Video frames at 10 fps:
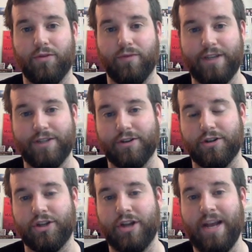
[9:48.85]
the
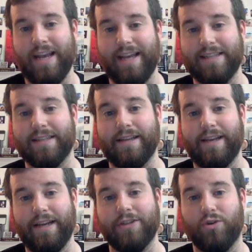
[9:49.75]
research is
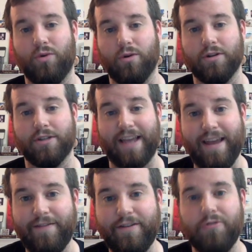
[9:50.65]
leaning towards
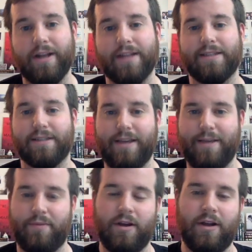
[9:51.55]
if you can
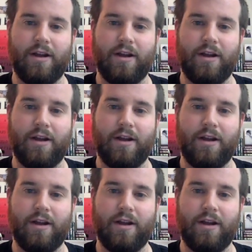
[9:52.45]
sleep